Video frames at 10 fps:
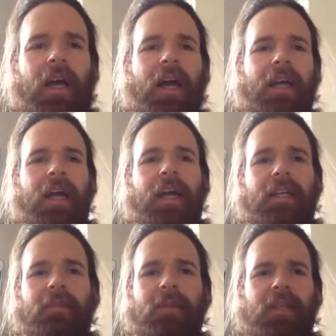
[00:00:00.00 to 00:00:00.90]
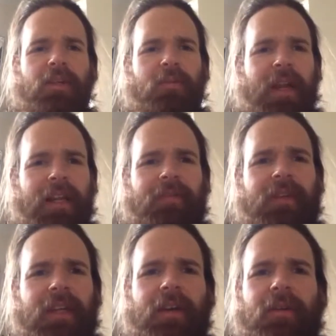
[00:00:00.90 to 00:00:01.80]
Hi guys, I messed up my last
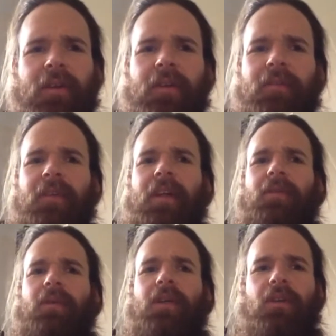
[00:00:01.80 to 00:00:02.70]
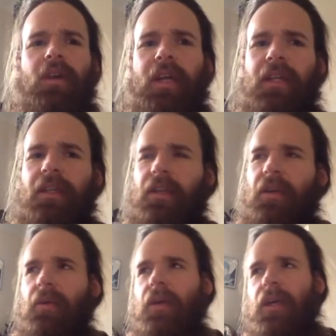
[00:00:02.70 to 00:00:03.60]
videos on for last week's training,
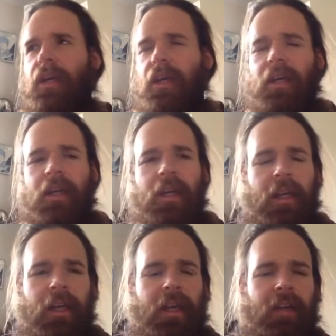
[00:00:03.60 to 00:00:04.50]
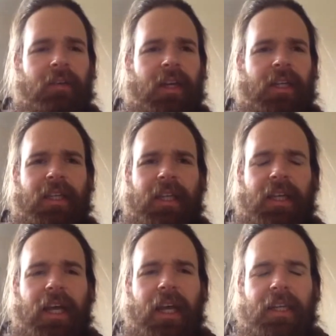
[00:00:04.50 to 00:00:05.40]
so here it is.
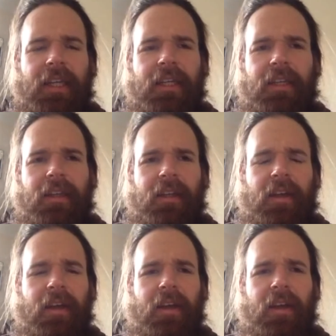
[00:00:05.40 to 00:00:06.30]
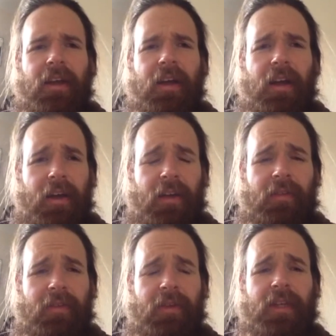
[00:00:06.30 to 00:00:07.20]
I did
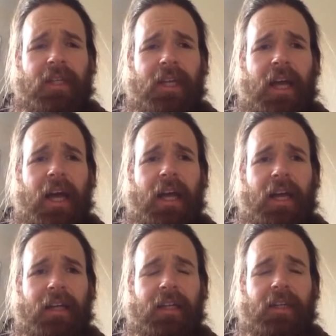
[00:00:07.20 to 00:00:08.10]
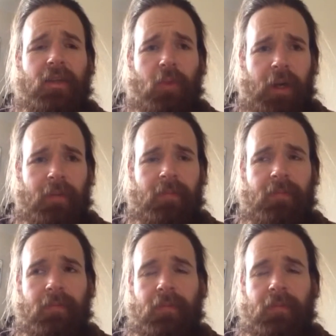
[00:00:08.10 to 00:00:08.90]
on Thursday night. I did a swim.